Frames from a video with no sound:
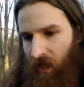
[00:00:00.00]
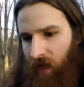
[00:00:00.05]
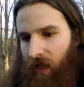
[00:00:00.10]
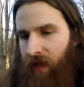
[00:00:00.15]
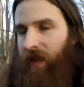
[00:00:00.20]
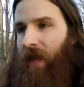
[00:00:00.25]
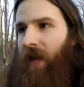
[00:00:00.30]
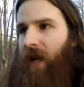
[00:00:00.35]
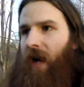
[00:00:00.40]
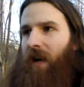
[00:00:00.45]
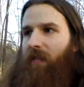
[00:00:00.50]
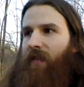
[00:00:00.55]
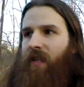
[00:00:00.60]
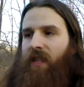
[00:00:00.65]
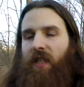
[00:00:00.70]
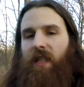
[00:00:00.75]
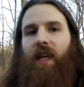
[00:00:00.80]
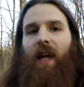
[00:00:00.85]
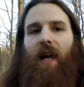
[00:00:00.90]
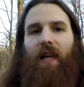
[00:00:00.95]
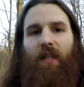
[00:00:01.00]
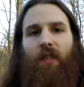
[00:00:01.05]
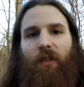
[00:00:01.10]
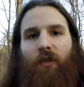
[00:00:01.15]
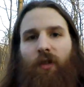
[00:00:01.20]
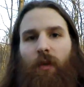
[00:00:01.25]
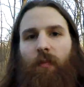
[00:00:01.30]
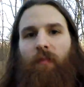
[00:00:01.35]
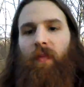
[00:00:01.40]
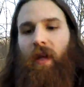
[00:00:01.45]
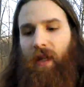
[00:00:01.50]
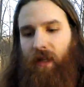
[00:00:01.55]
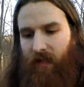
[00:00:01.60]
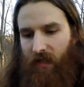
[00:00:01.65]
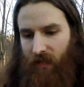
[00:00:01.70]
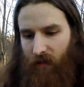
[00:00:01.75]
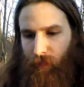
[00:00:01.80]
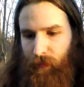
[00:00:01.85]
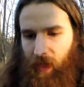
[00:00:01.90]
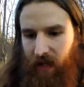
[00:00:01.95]
And that obviously has
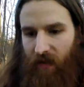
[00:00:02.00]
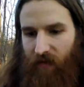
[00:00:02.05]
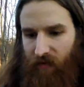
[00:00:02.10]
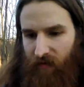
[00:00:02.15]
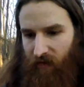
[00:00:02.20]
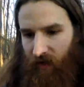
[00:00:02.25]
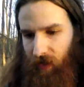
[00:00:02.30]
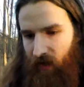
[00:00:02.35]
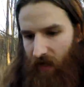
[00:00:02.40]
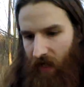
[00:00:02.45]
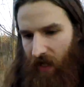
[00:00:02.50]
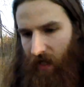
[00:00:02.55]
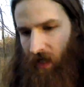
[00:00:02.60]
tremendous benefit.